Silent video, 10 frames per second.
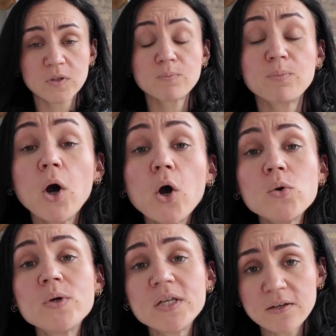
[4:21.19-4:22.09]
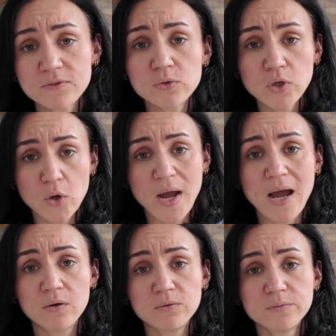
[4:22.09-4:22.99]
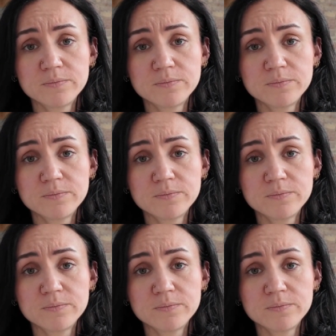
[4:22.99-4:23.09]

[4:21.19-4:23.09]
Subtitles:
but only if you know how.